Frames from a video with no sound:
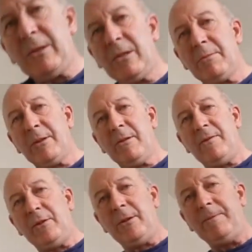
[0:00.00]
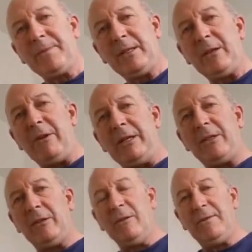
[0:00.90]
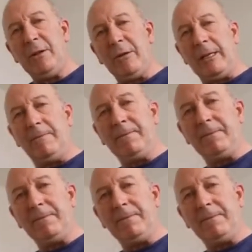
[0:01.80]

suitable for terrestrial viewing.